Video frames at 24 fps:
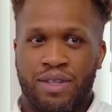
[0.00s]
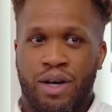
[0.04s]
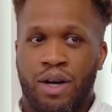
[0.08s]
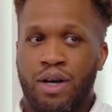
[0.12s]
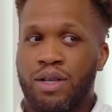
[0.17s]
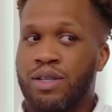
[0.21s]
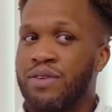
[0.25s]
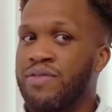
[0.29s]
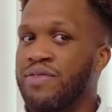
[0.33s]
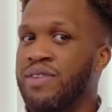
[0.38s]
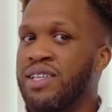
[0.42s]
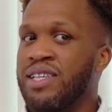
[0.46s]

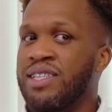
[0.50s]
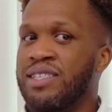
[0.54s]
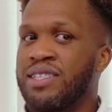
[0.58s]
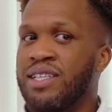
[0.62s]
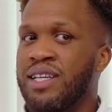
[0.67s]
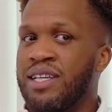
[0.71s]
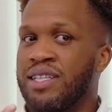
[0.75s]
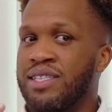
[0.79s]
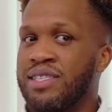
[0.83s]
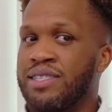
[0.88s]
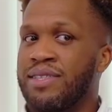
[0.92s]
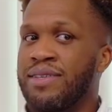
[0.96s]
All of these
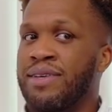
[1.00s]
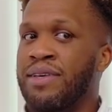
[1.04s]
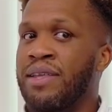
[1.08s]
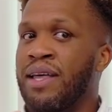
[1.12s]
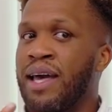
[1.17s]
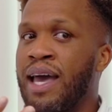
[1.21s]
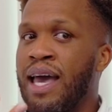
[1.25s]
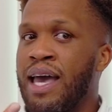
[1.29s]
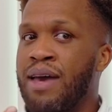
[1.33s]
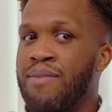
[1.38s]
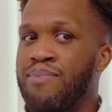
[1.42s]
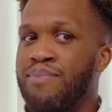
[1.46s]
things still
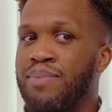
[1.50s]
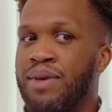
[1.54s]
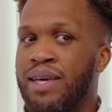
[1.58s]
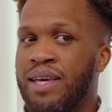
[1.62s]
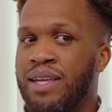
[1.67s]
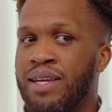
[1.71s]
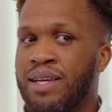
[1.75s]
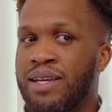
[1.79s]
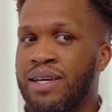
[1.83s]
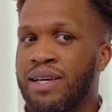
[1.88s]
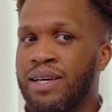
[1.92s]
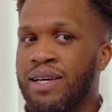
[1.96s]

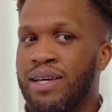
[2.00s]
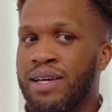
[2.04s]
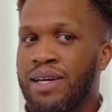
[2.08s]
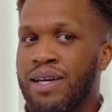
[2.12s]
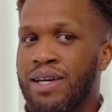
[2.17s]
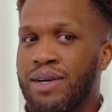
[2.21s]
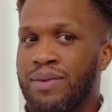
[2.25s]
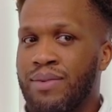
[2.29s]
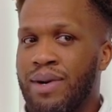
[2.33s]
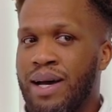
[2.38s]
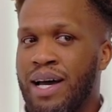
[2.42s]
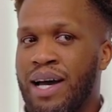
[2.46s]
happen
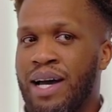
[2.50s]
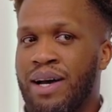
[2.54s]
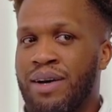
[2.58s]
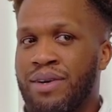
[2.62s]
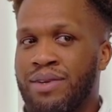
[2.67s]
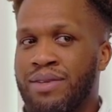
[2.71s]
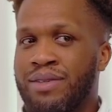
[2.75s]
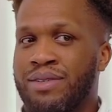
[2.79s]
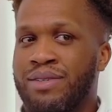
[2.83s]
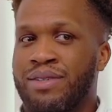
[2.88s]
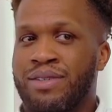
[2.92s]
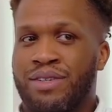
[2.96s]

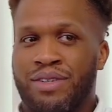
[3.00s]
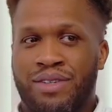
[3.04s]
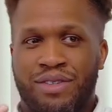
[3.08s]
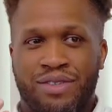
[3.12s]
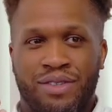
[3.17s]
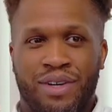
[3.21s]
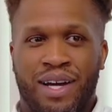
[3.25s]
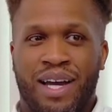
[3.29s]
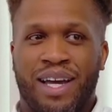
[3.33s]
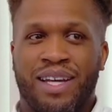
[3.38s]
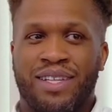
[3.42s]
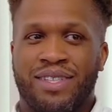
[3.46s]
while you're
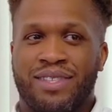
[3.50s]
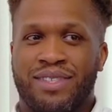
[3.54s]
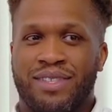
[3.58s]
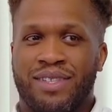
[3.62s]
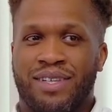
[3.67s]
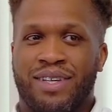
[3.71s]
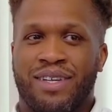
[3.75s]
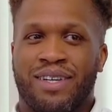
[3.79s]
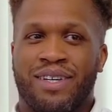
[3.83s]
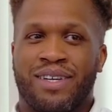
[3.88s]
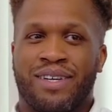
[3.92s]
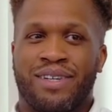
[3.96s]
trying
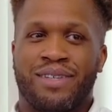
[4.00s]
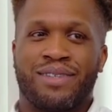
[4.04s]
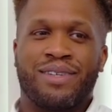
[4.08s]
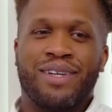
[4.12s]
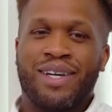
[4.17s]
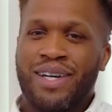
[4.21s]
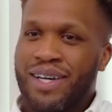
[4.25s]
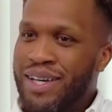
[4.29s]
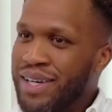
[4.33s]
to,